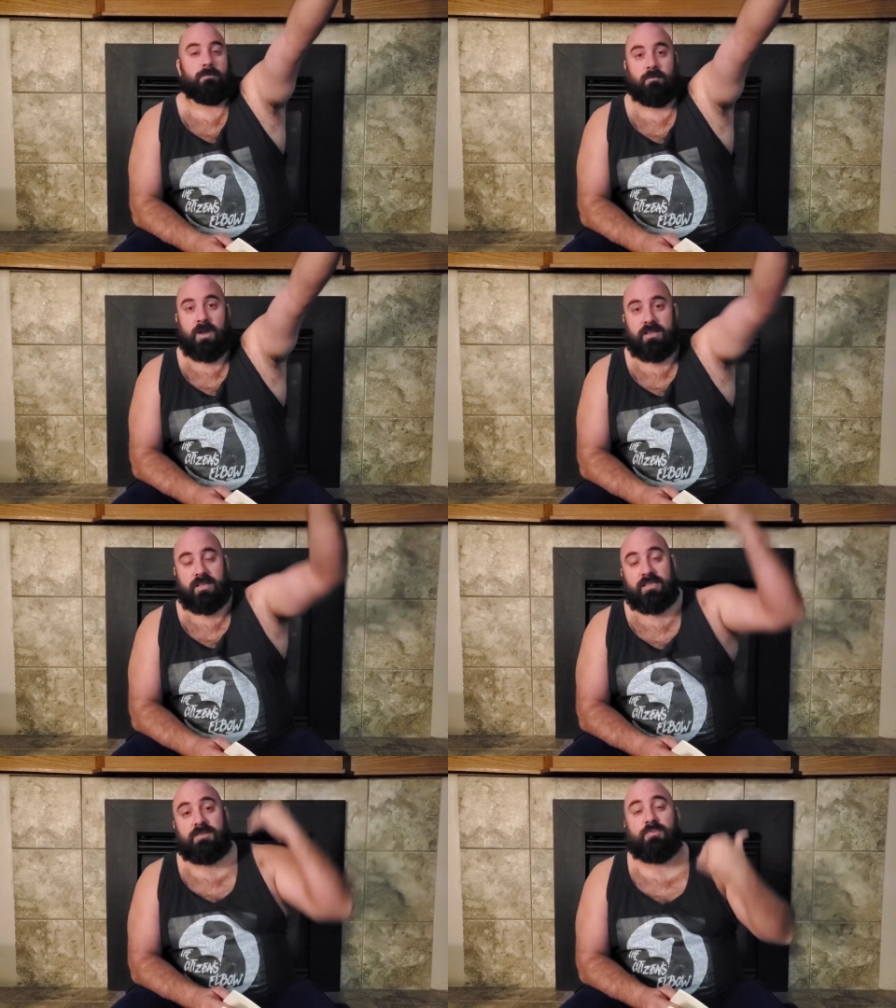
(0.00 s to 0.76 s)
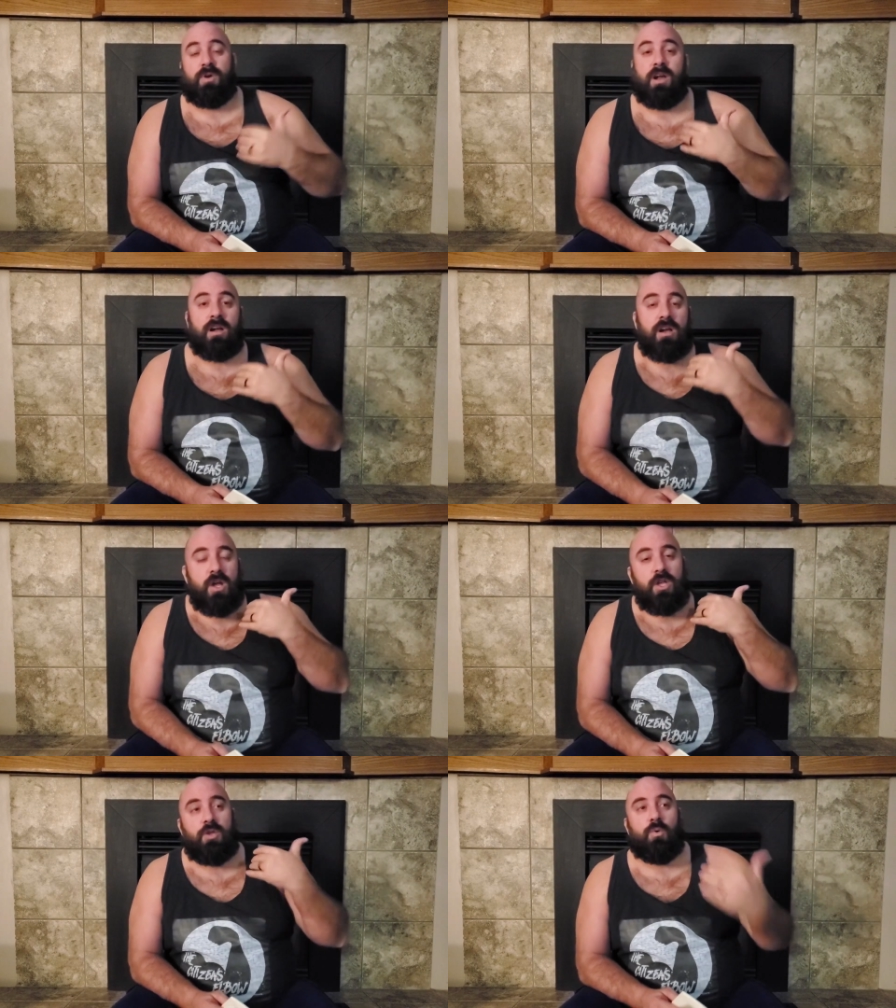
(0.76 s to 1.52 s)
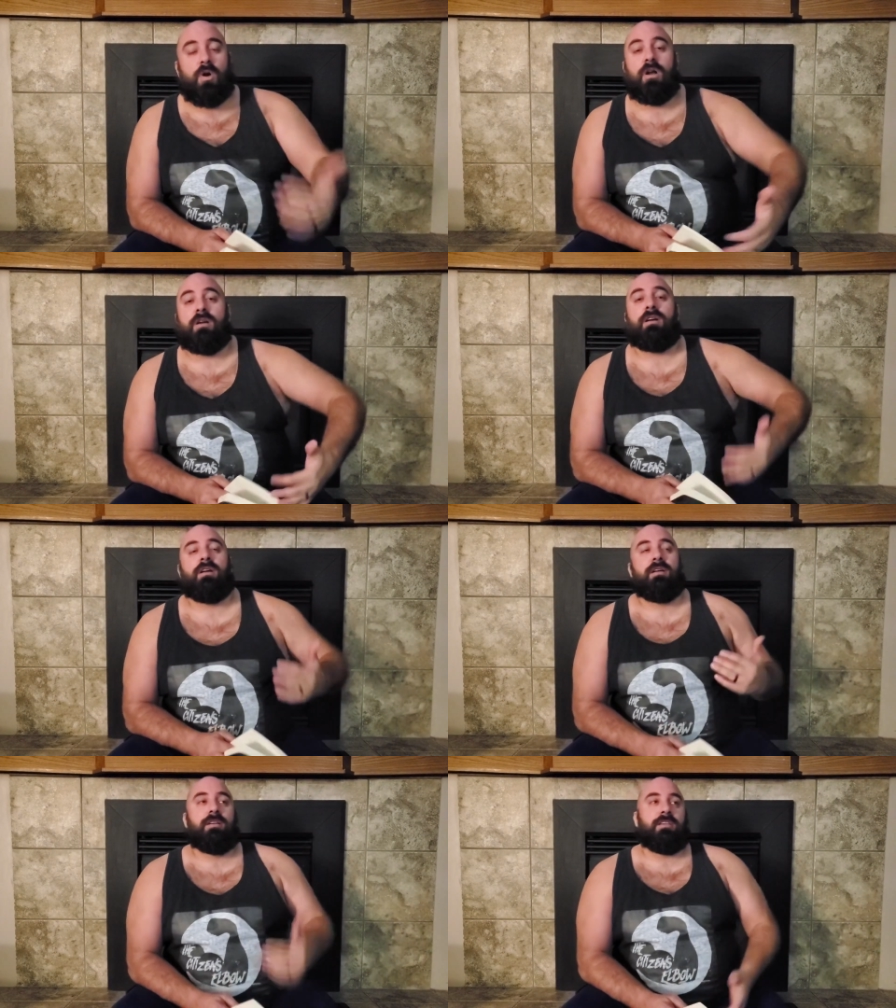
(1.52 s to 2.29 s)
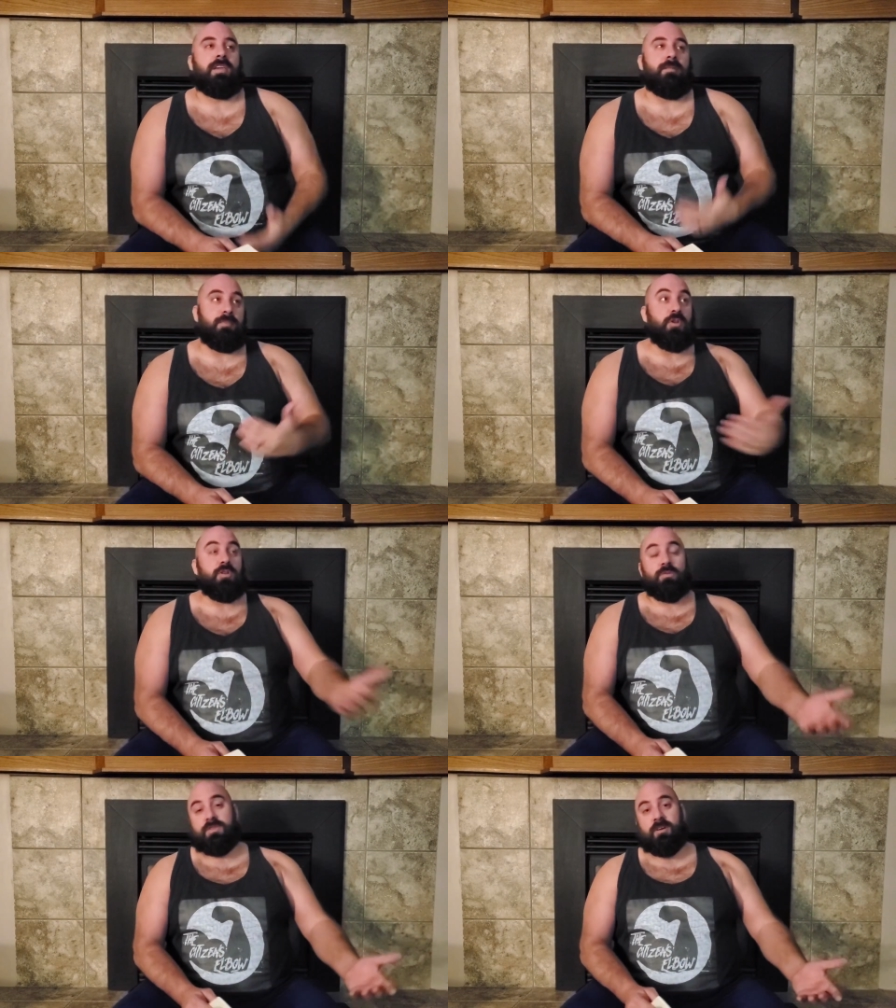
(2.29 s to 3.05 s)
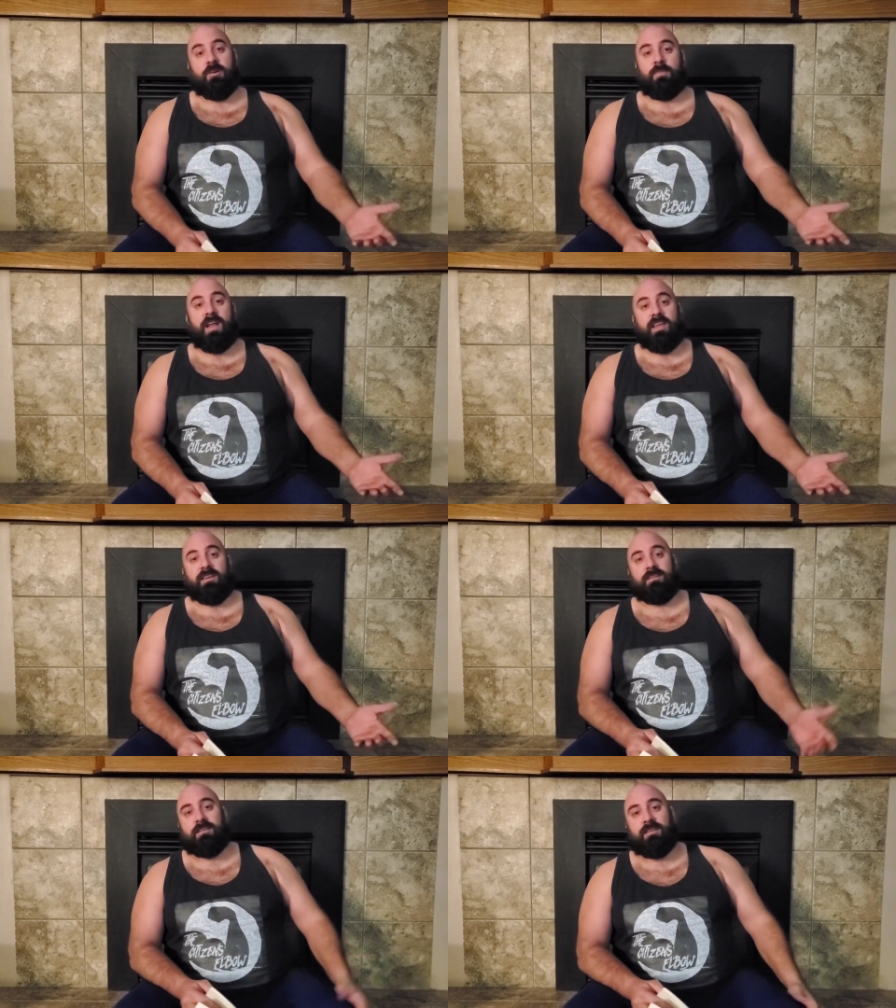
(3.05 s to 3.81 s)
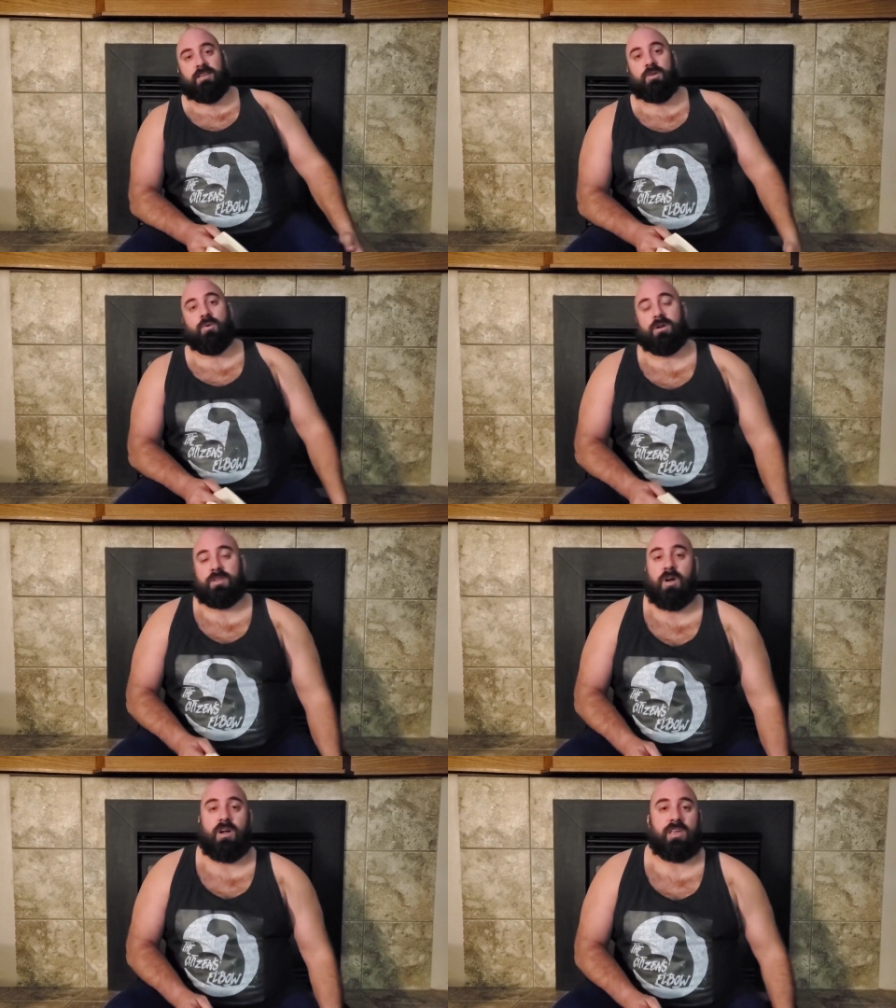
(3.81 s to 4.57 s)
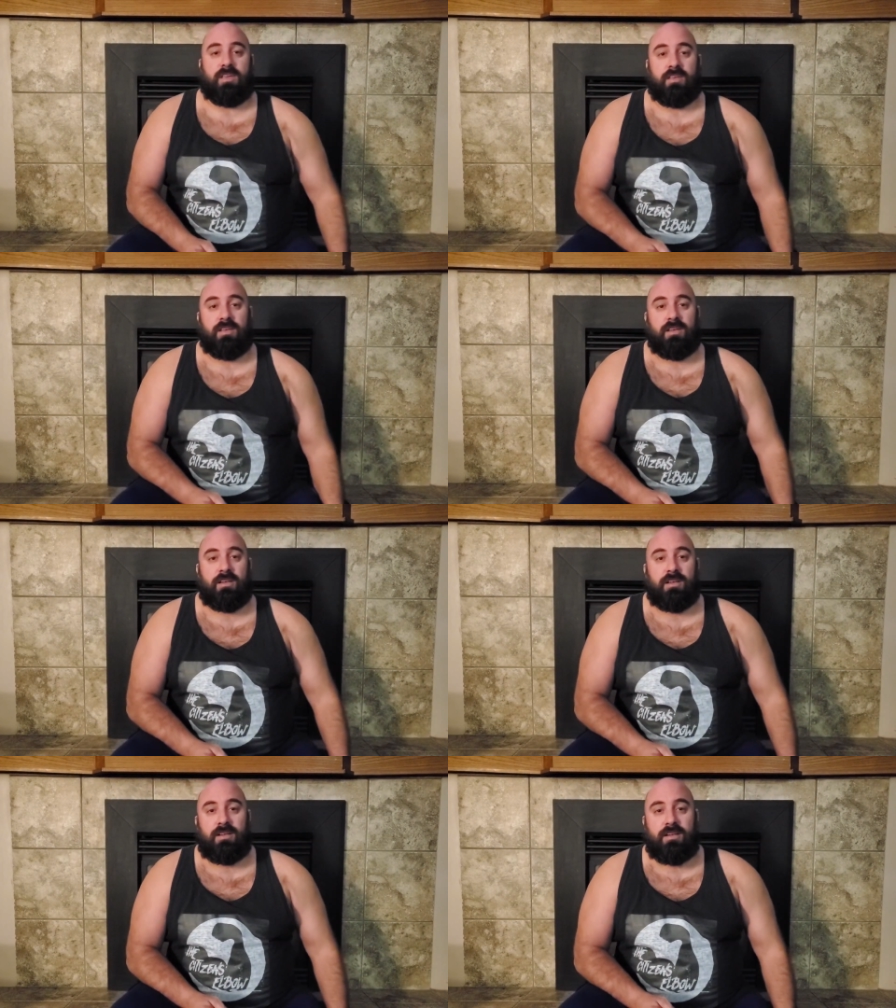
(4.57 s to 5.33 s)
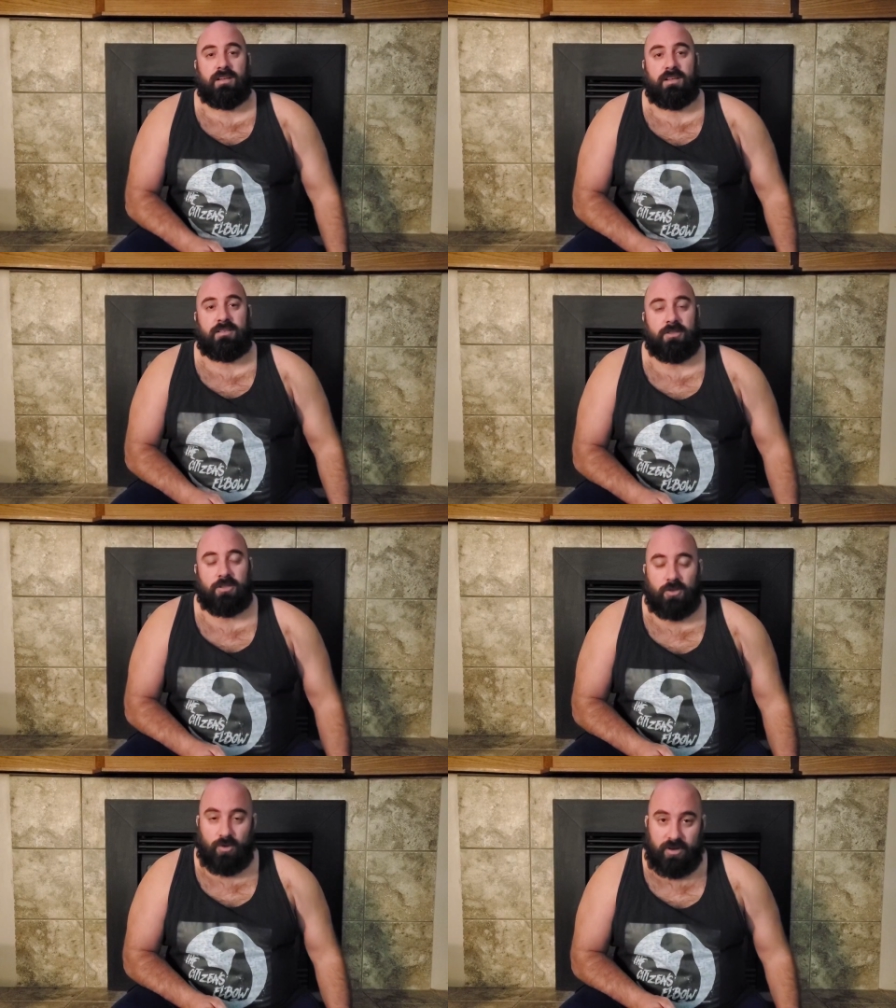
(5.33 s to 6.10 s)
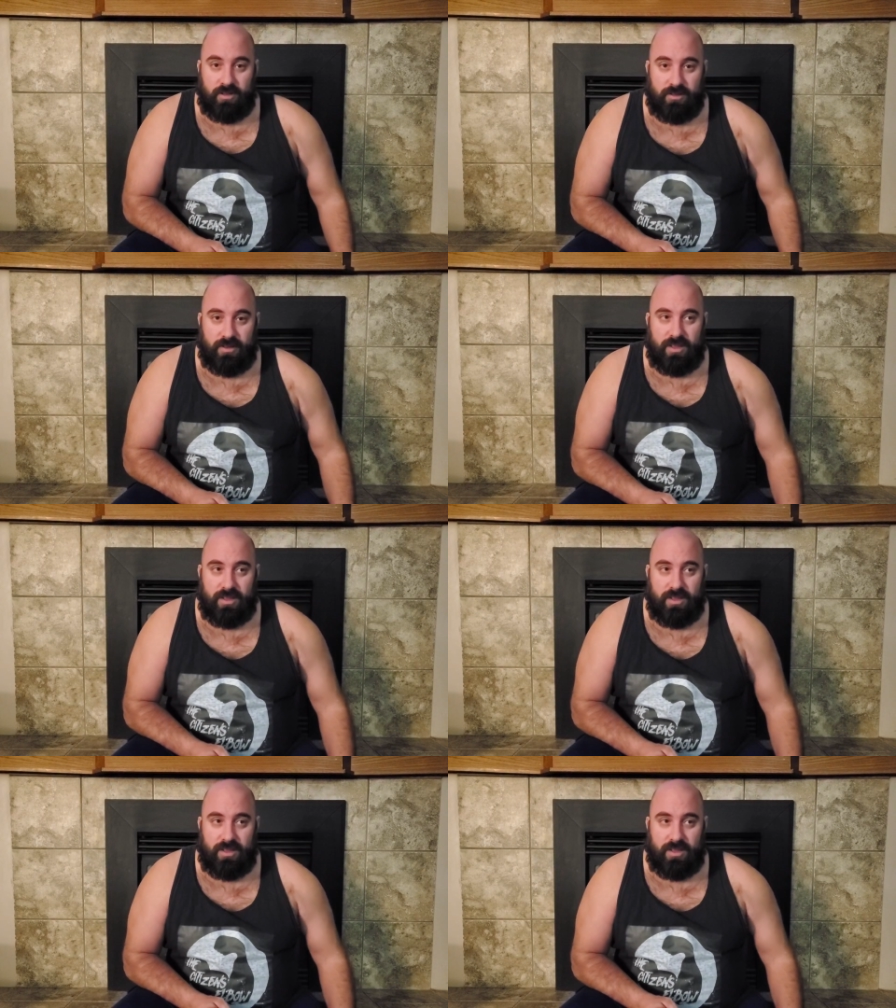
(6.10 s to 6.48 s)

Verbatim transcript: Right, this is prayer. You are communing with the Almighty you are talking to the Lord.